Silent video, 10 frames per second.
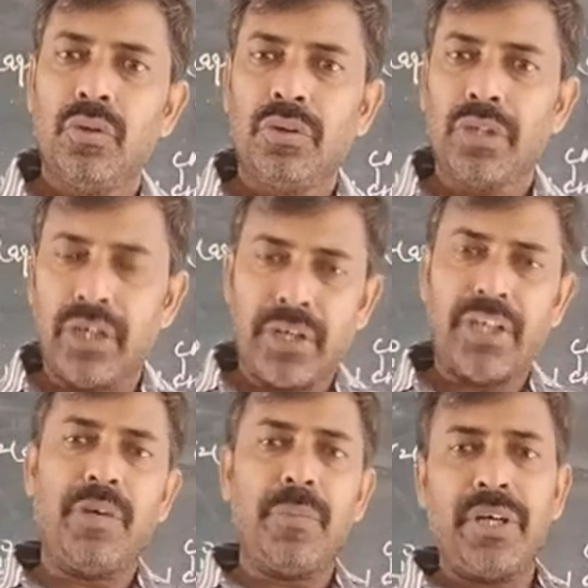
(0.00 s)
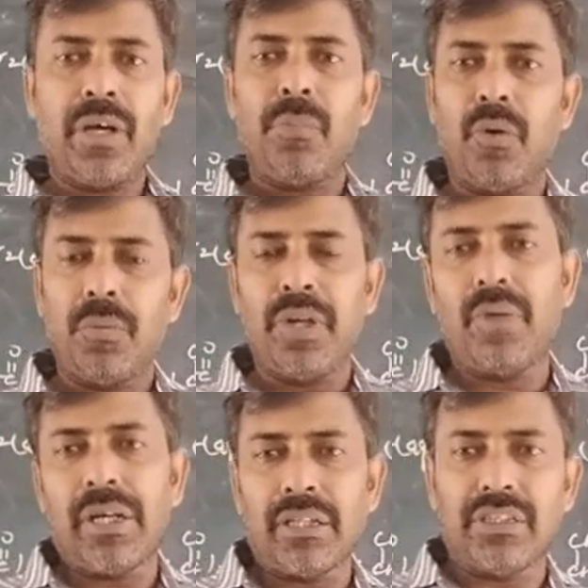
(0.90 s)
the treatment of bromine
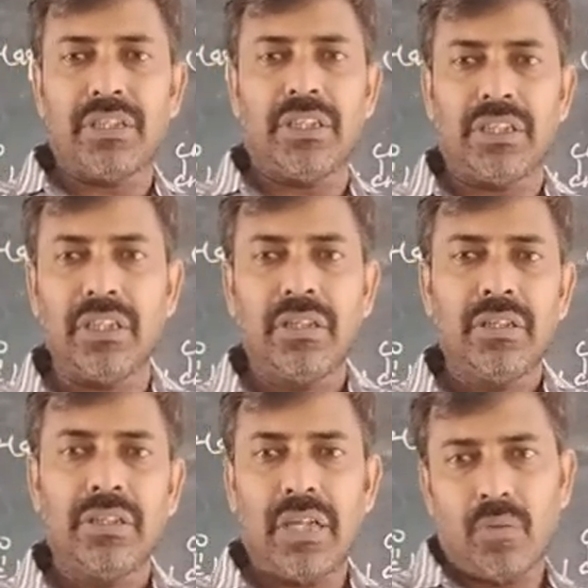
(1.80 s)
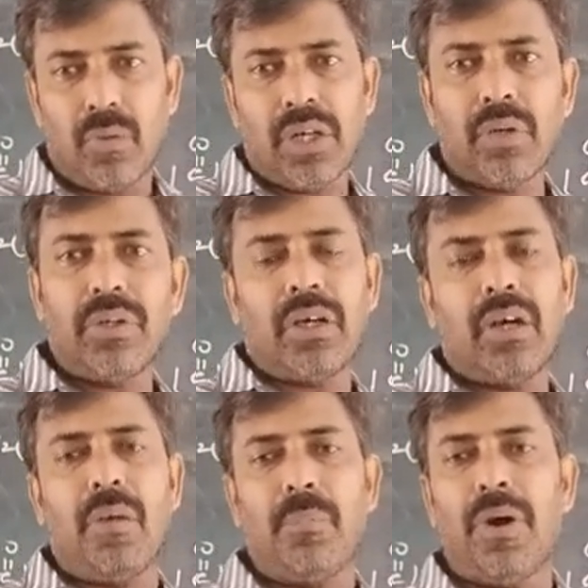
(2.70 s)
water is suggesting that whatever the
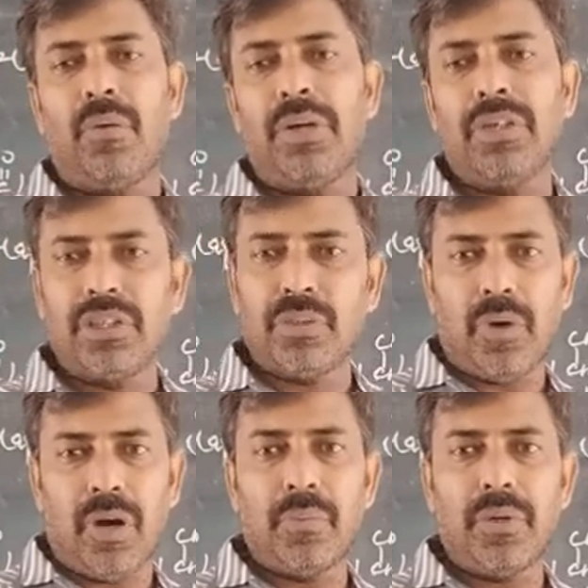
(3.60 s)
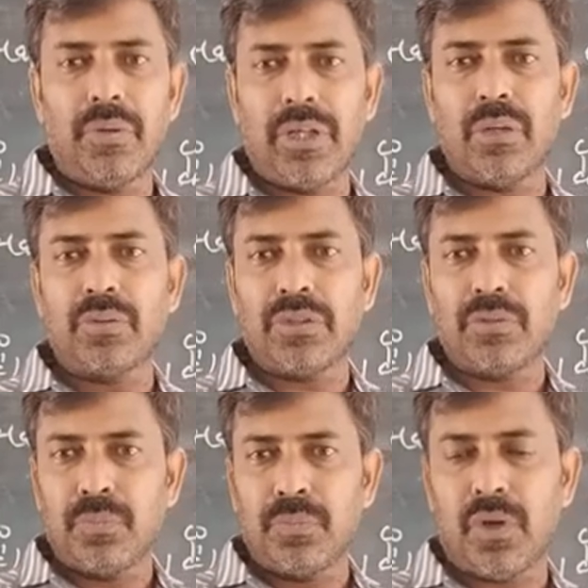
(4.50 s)
compound is formed during the
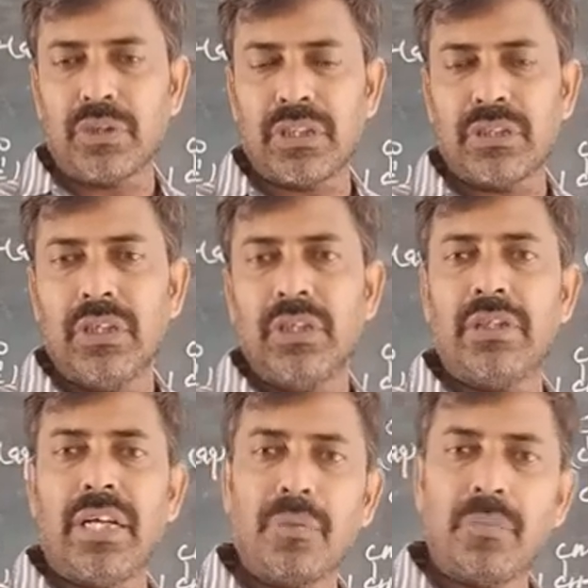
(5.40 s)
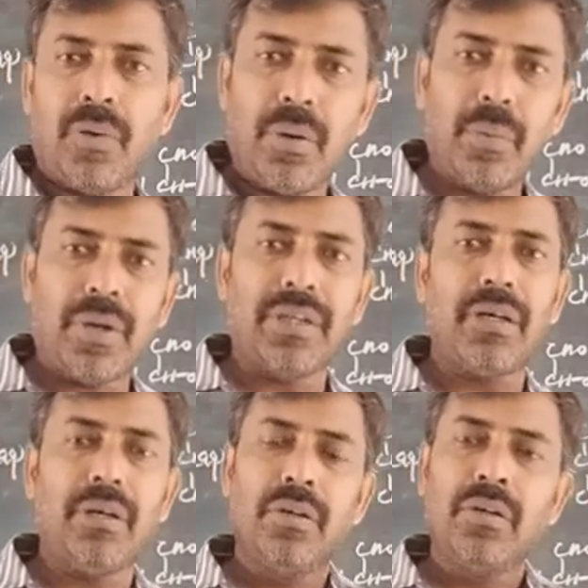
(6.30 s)
process, that is formed by
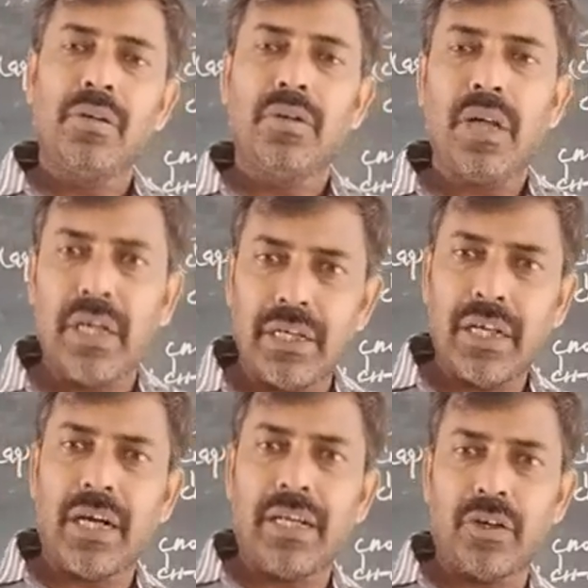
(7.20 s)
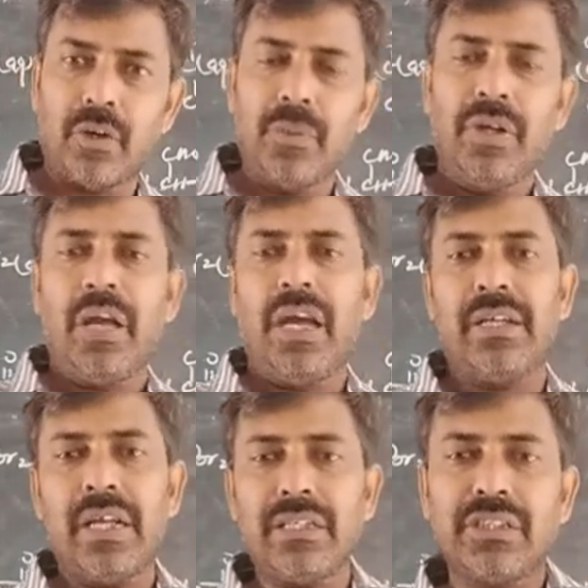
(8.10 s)
the aldehydic group,
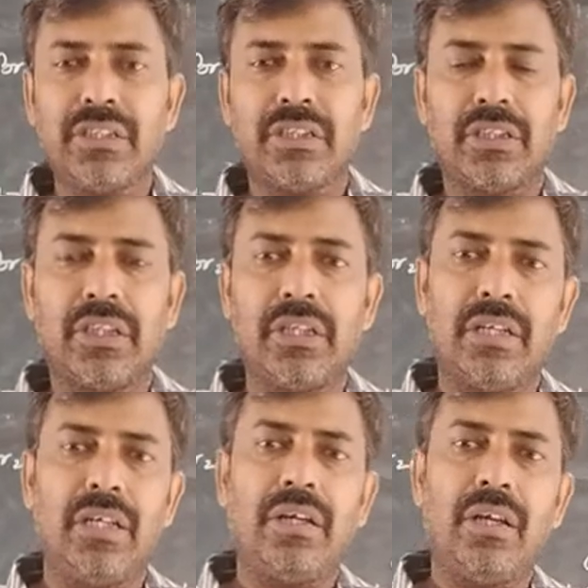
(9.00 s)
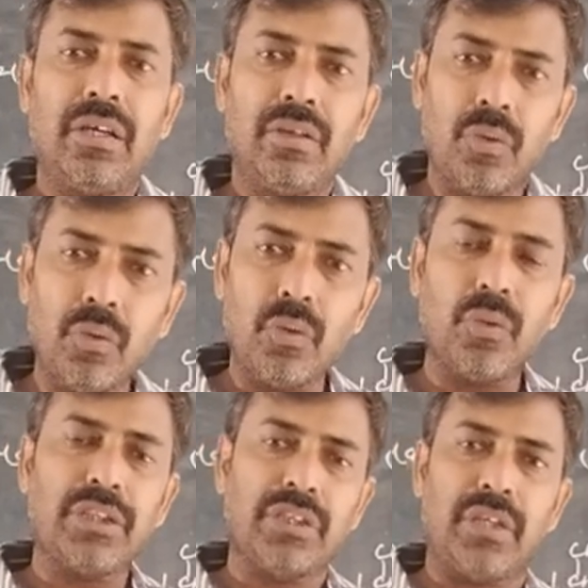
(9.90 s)
and that is suggesting that the
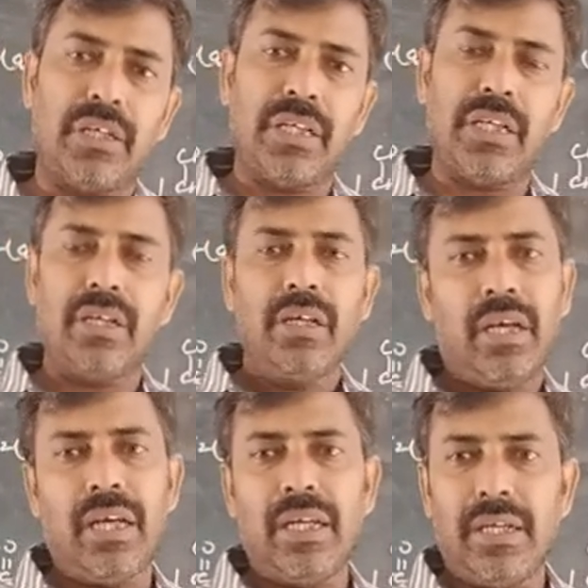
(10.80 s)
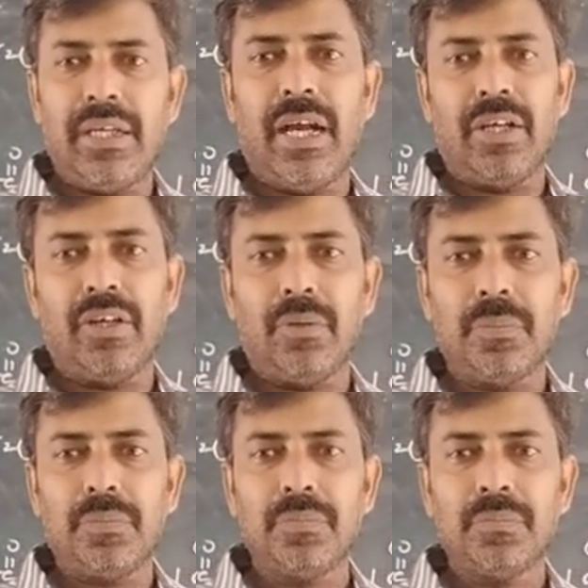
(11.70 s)
glucose is containing an aldehydic group.
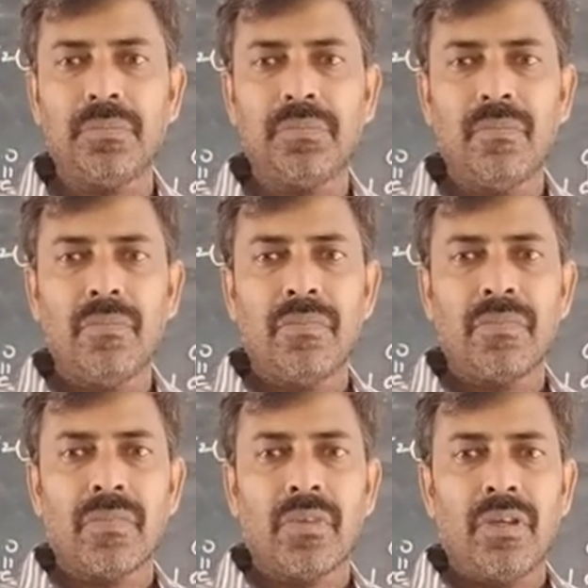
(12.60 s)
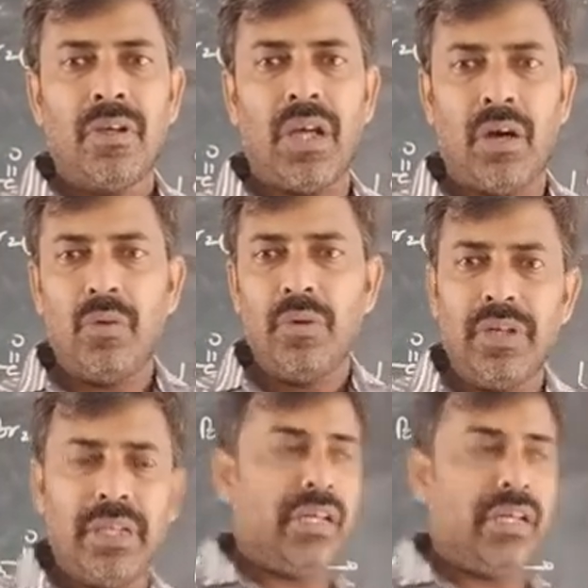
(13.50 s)
Now in the